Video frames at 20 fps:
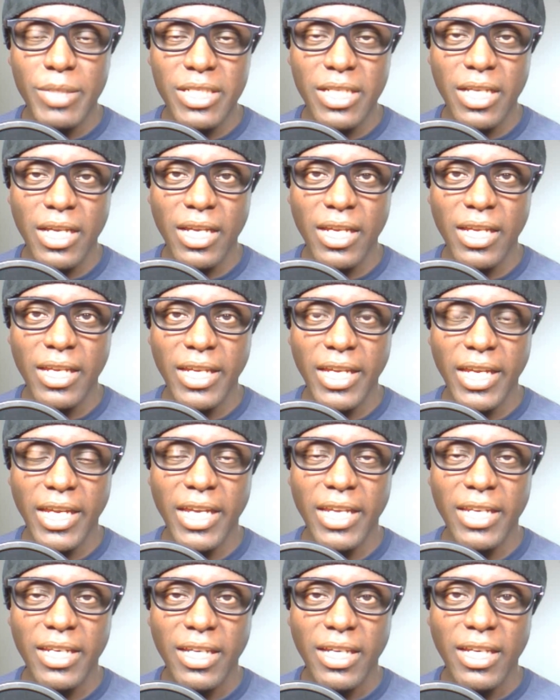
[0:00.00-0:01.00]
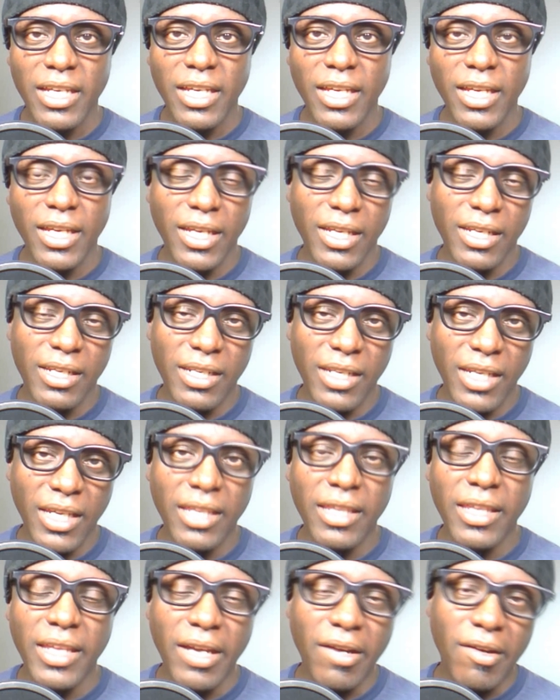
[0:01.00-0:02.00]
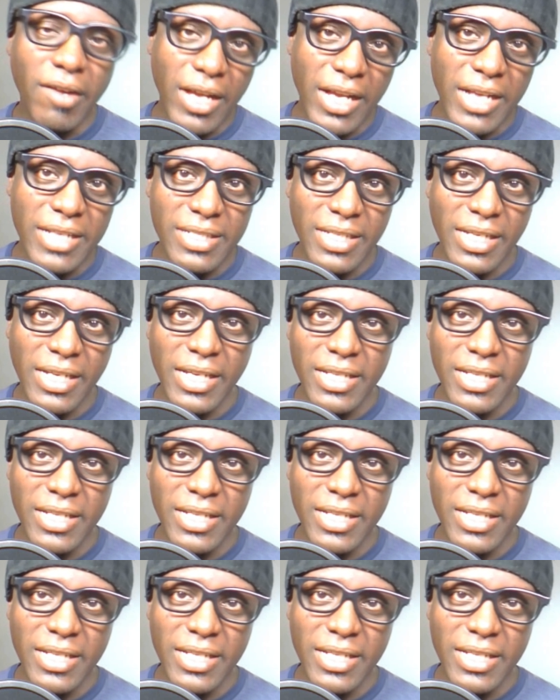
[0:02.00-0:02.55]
talking head in their eyes.